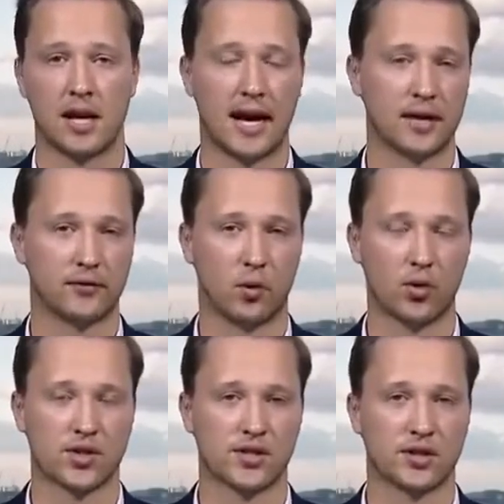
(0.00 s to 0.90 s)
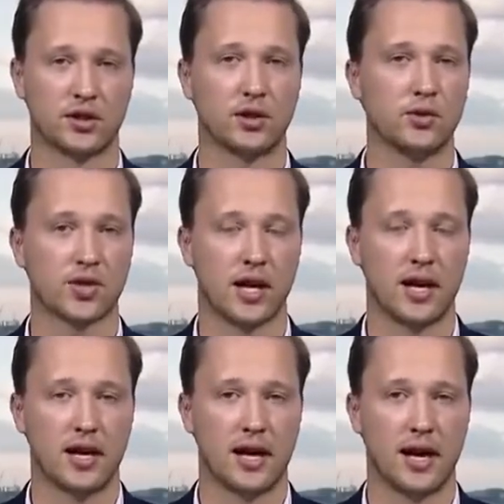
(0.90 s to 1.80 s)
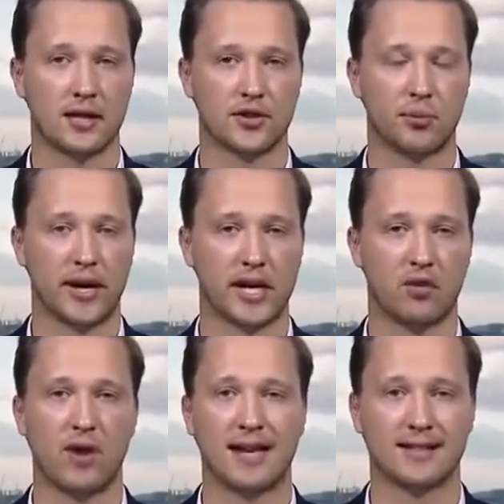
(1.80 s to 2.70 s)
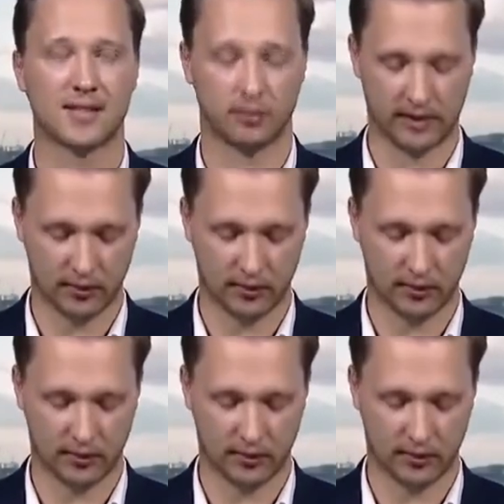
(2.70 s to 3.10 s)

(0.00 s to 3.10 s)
and forces the user to pay a ransom.